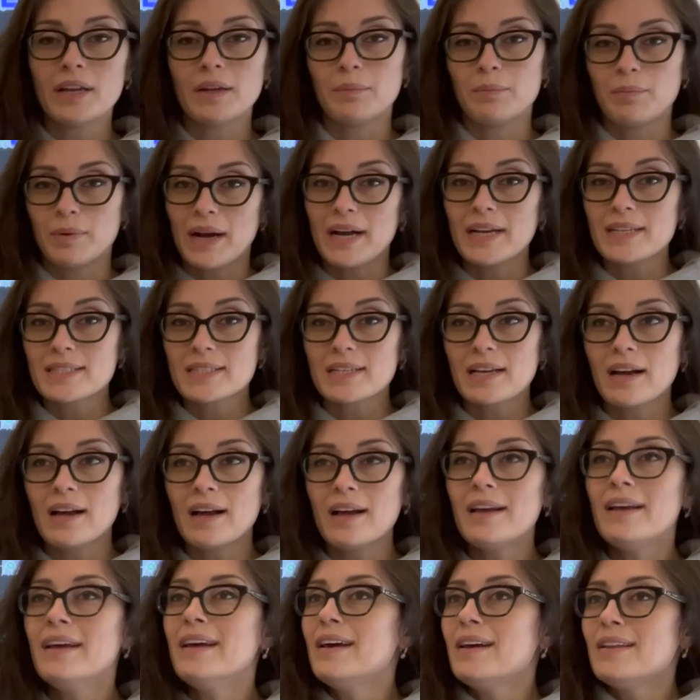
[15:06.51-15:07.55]

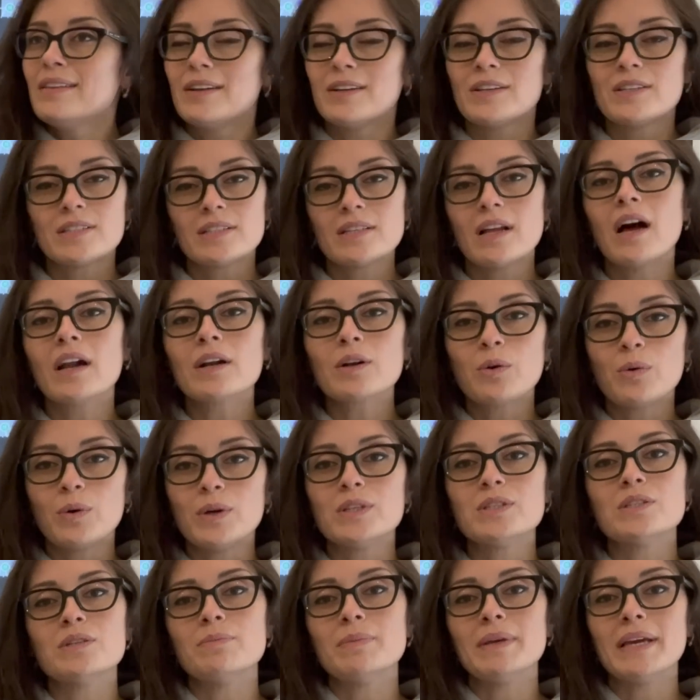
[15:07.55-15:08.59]
Nebraska, there is not
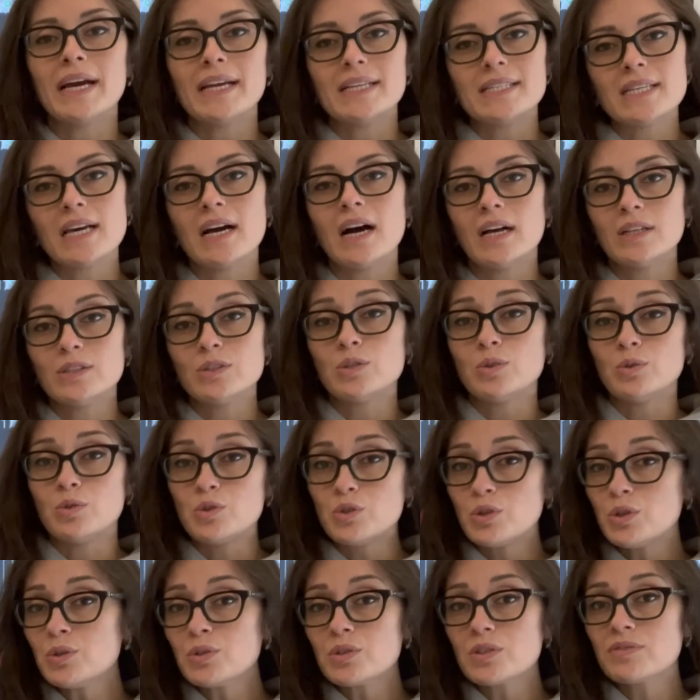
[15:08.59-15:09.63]
going to be a ton to
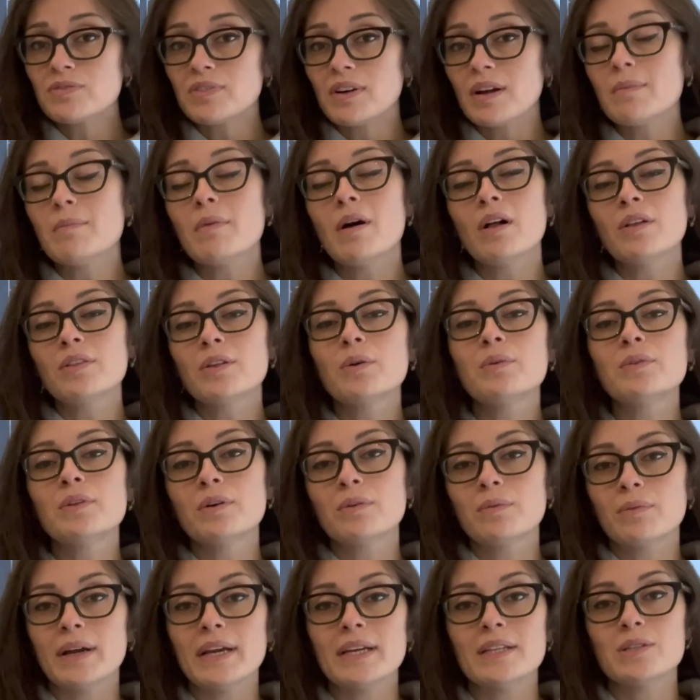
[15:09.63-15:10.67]
choose from, although the
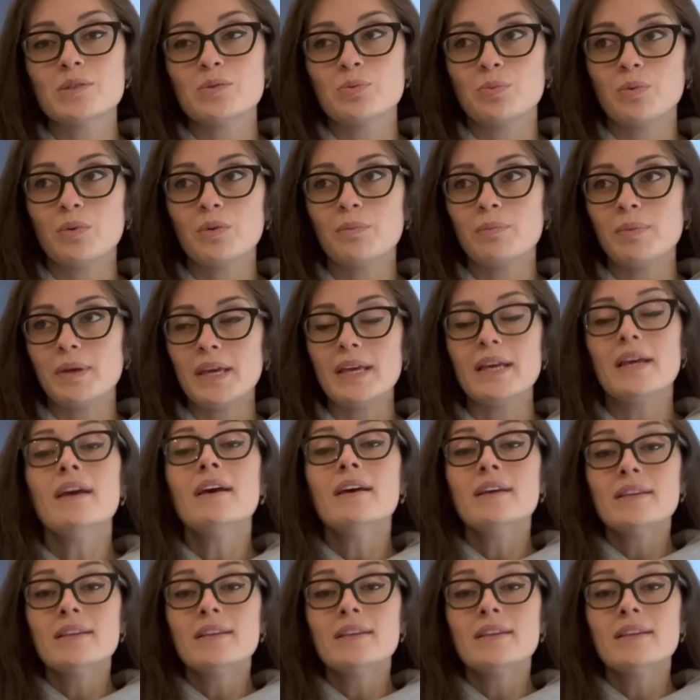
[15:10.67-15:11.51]
rates will be